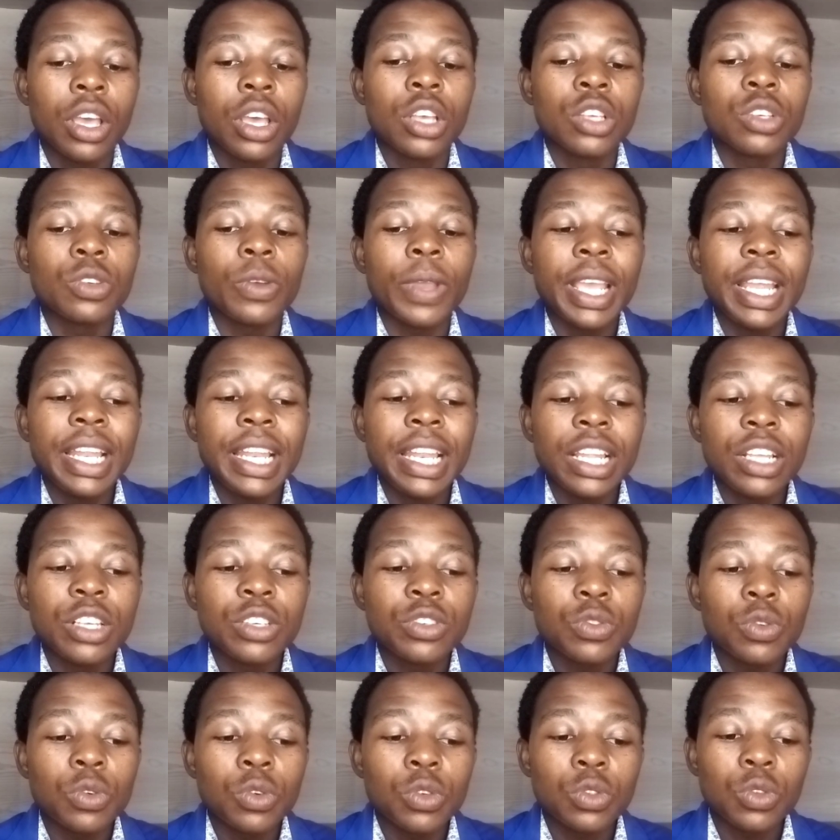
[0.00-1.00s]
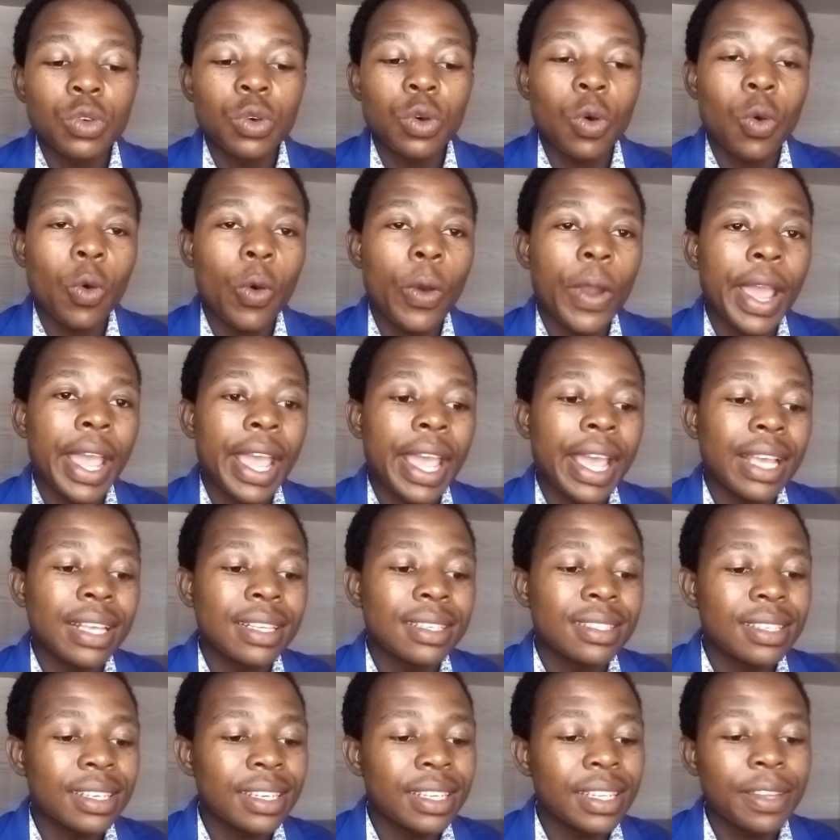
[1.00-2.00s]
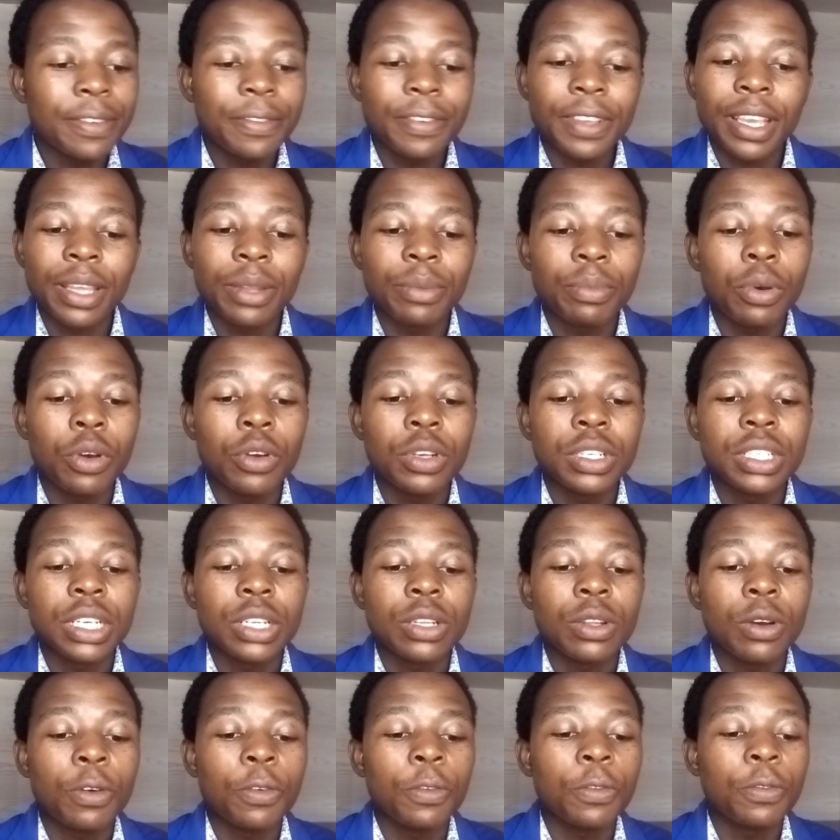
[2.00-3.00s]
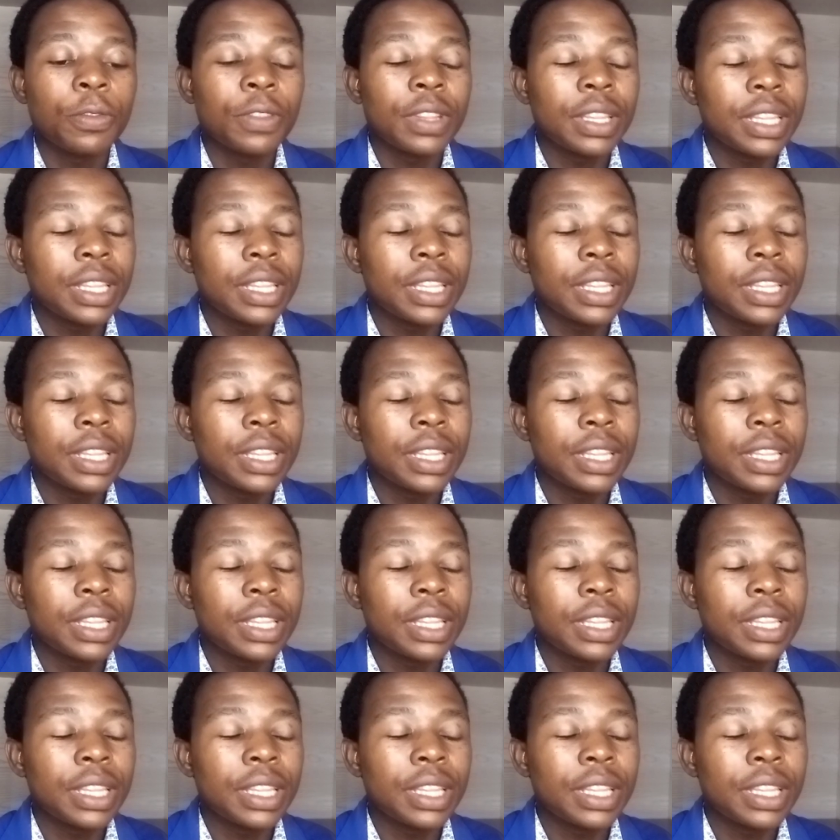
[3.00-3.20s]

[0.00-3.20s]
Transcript: So in Lesotho where significant portion of